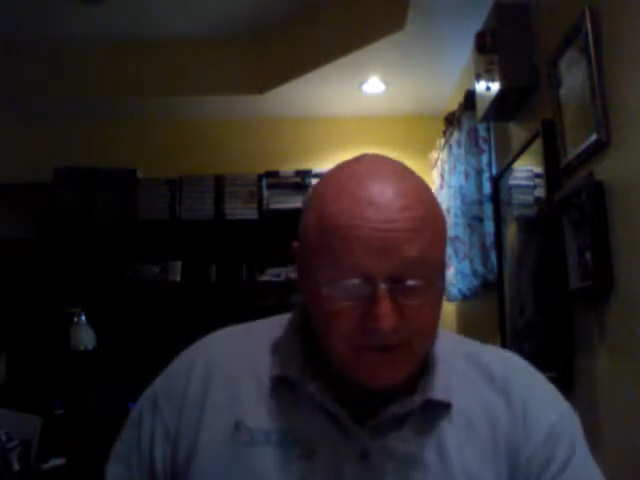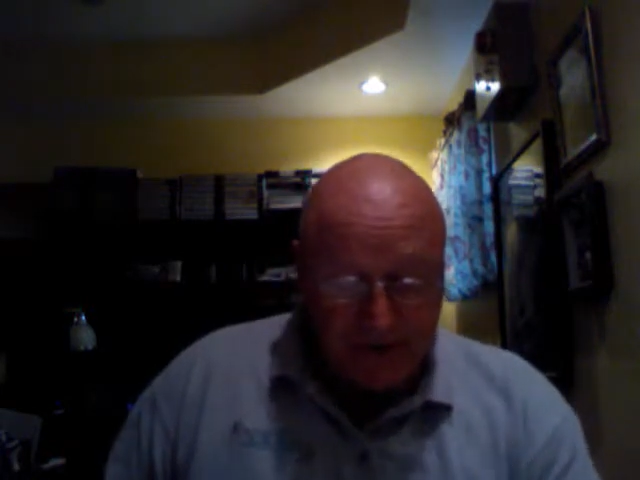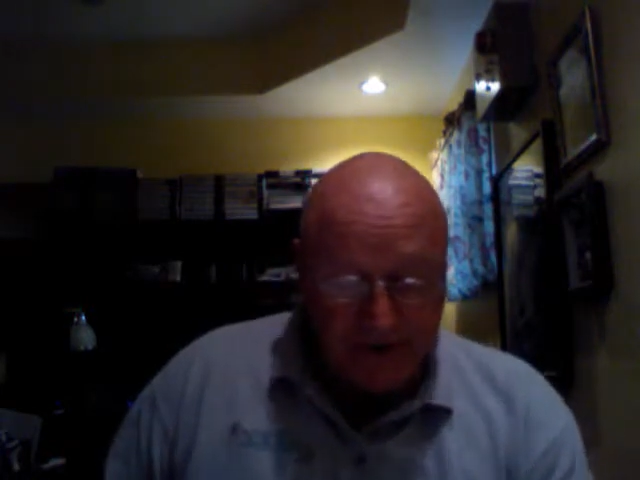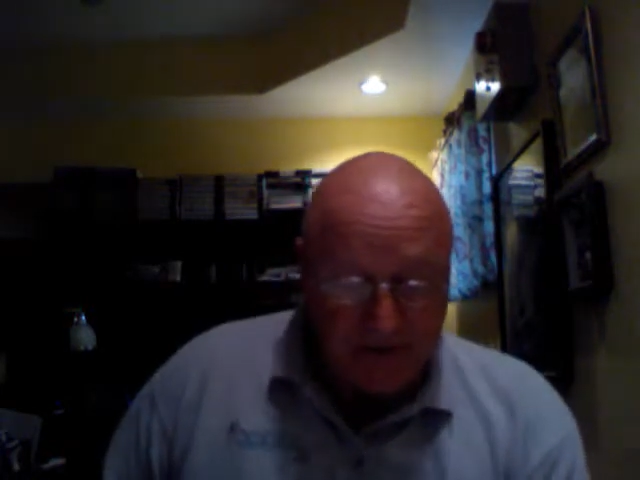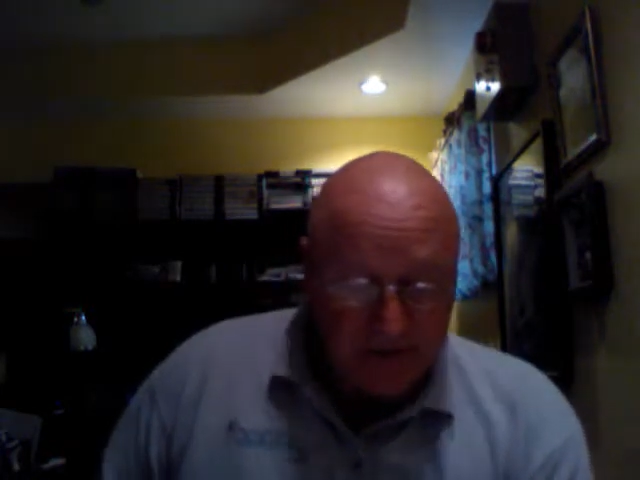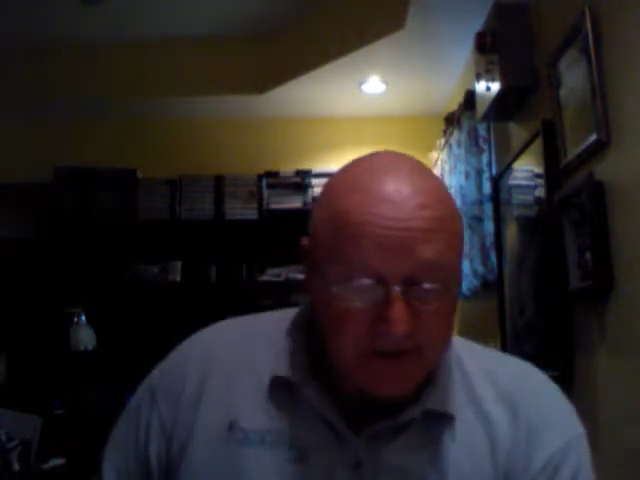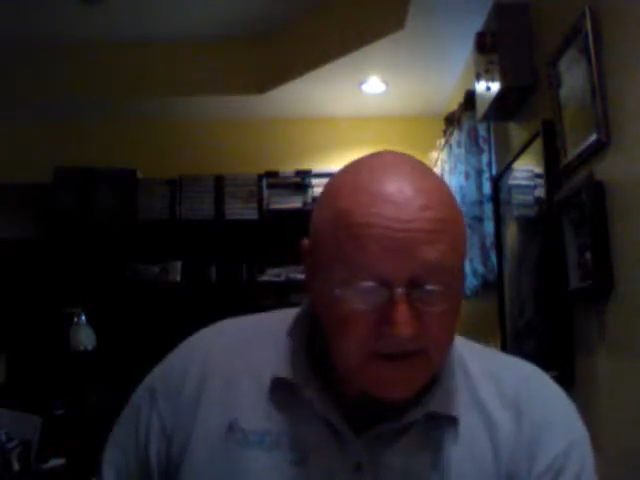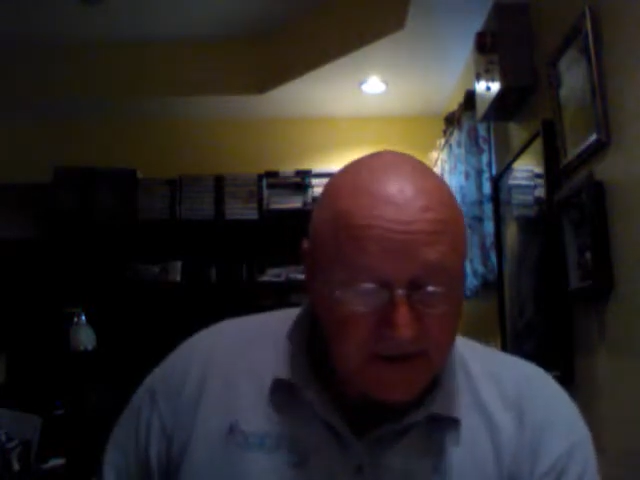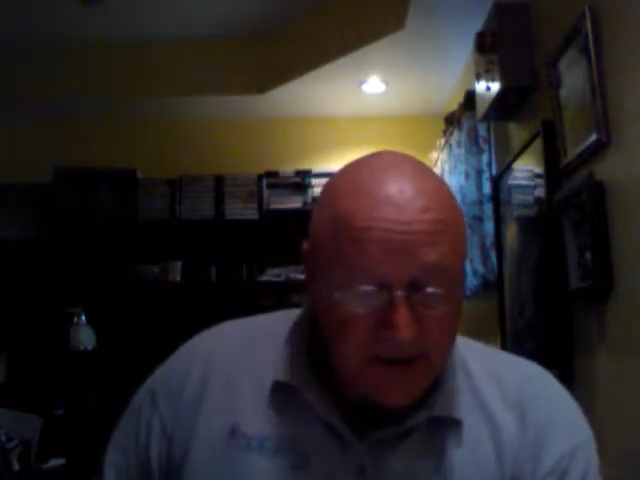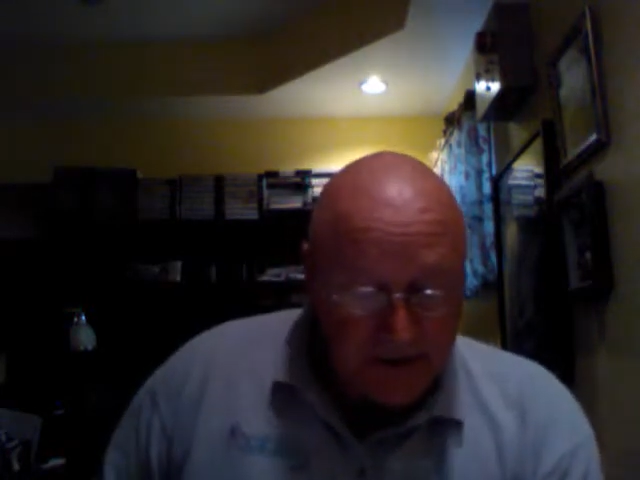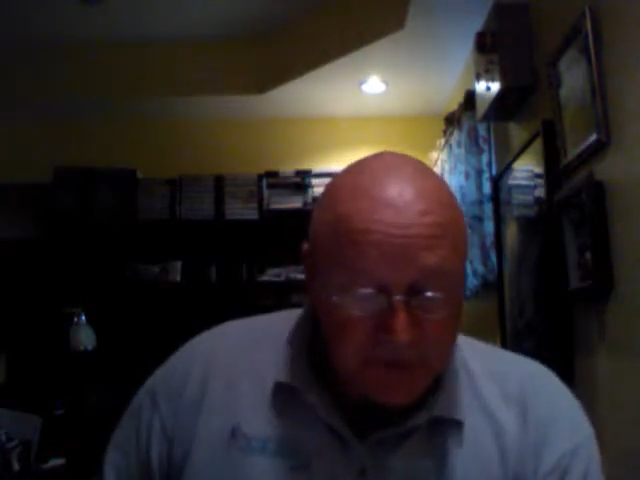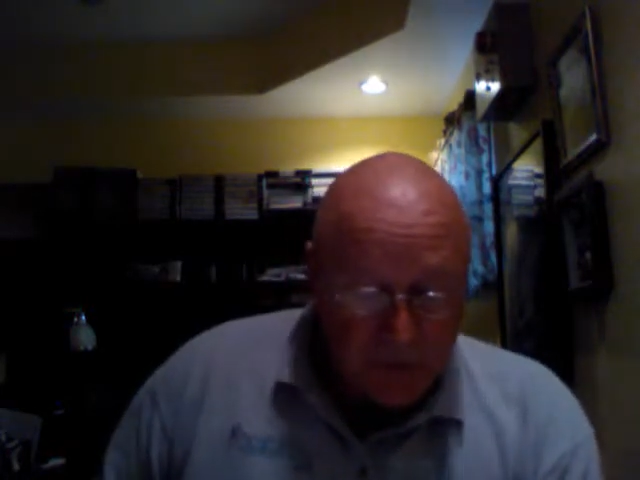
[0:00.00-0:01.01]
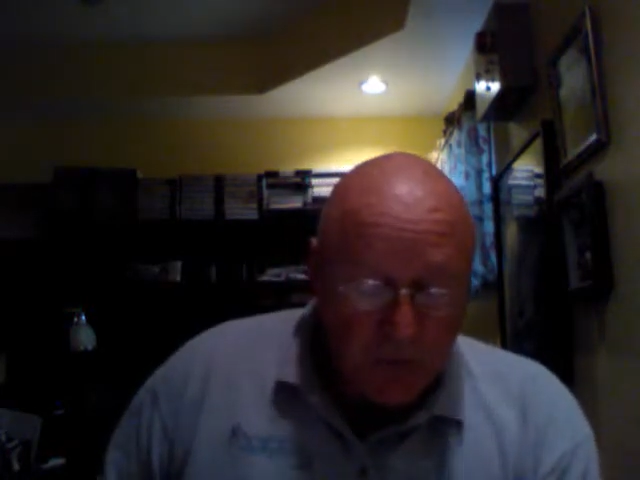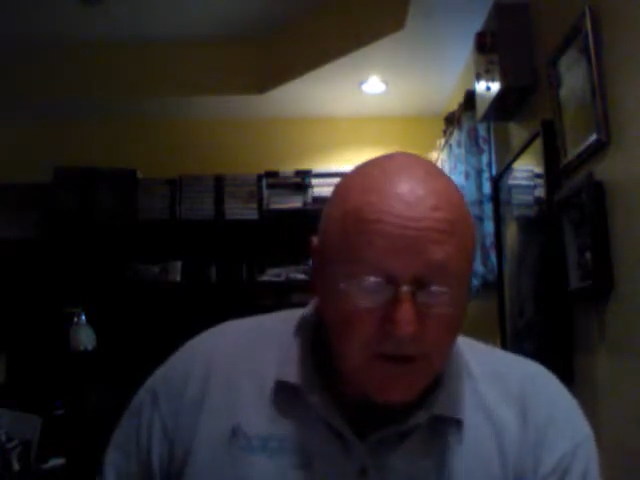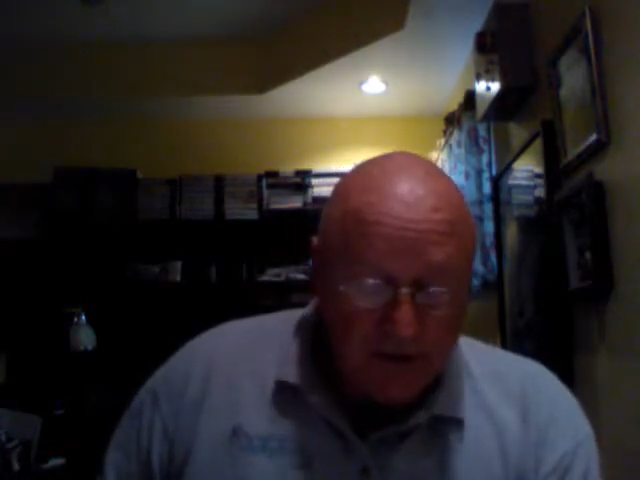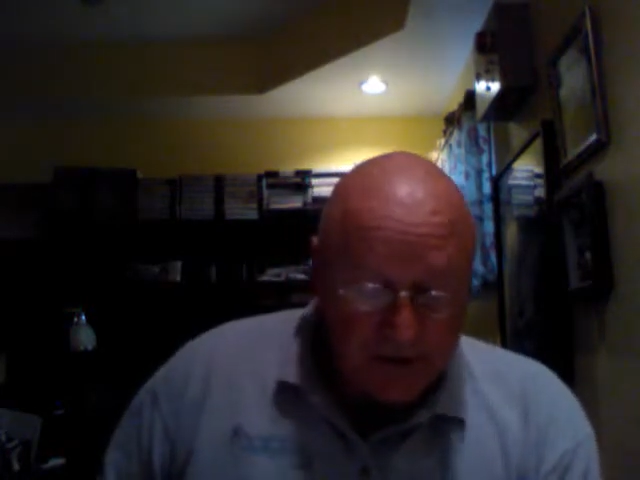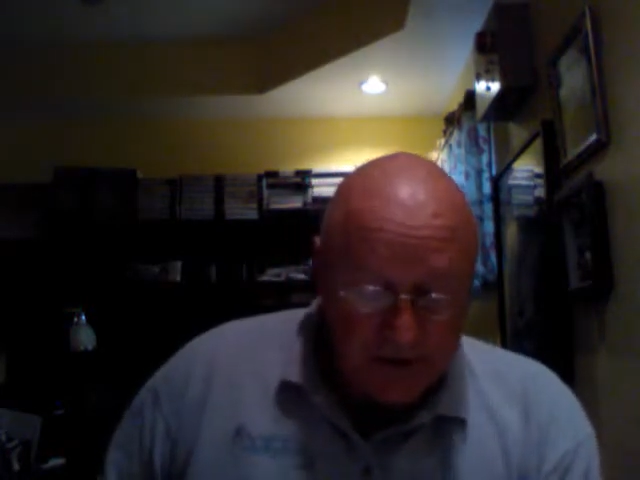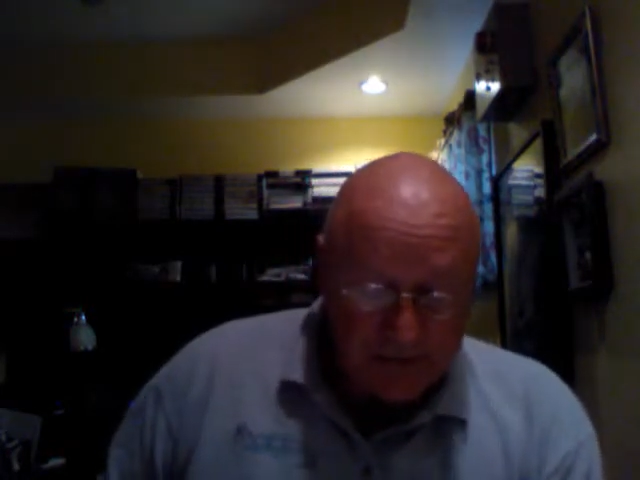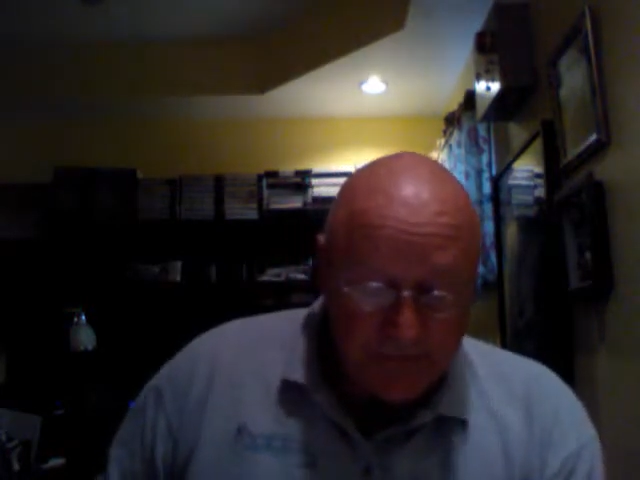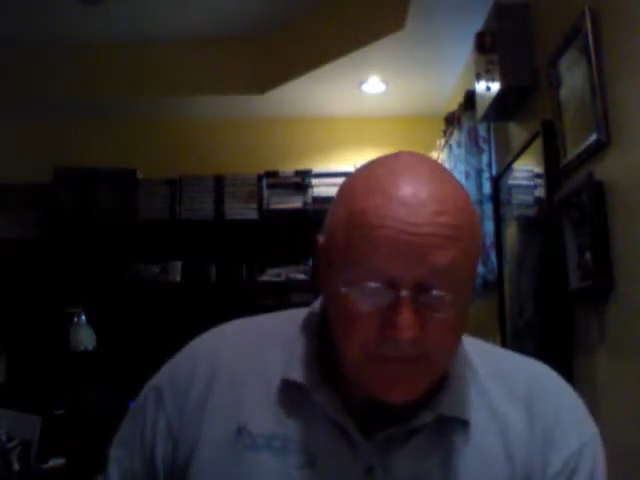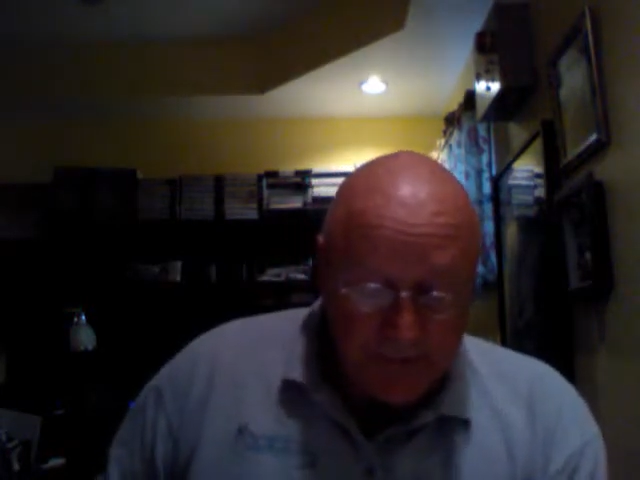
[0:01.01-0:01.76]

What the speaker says: written there, take half the quantity.